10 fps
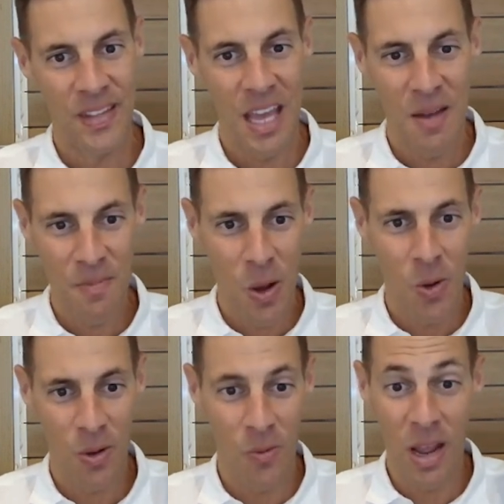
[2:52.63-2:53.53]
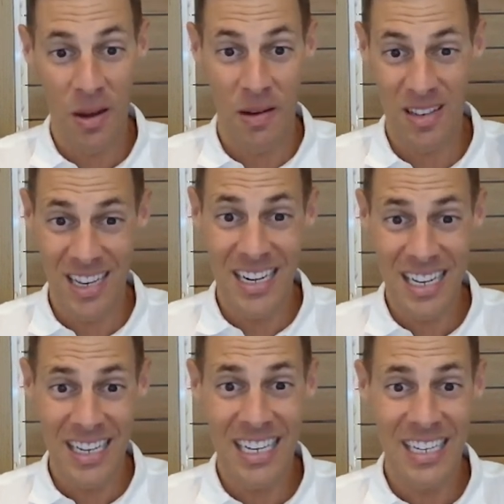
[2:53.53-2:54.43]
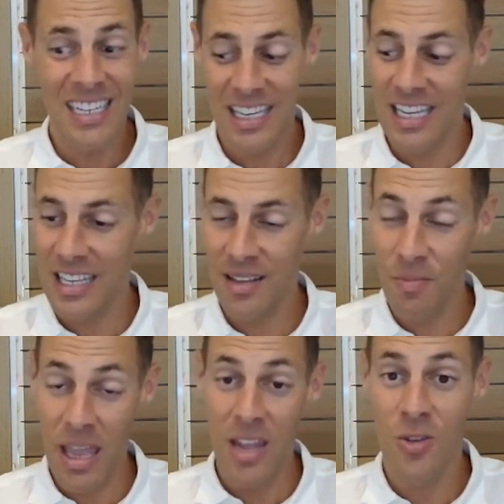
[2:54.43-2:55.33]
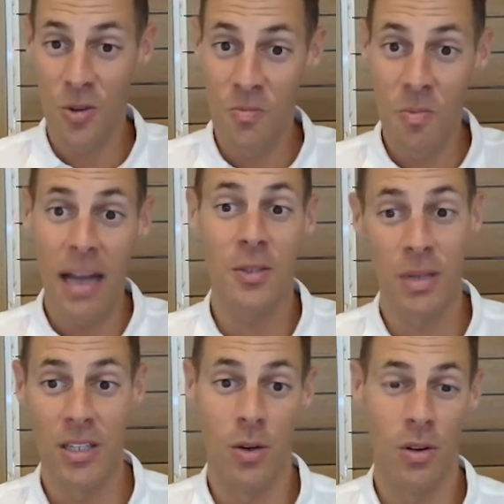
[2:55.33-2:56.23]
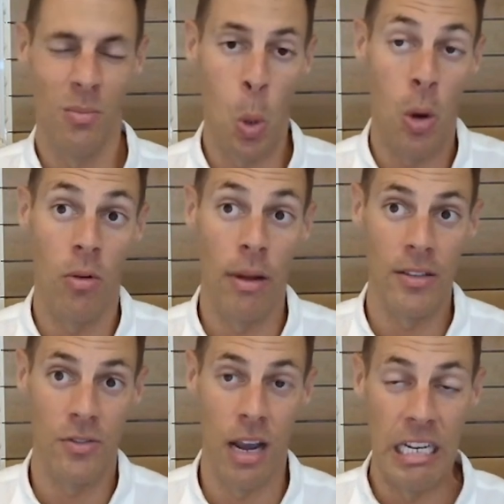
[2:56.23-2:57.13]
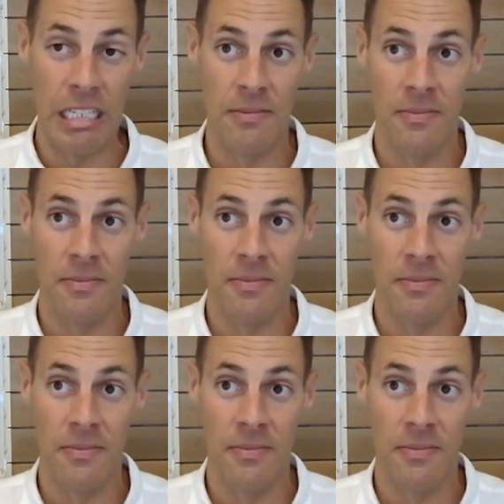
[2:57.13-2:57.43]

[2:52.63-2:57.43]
that bell that went ding, ding, ding, ding, ding, Ben, you must be doing more around training.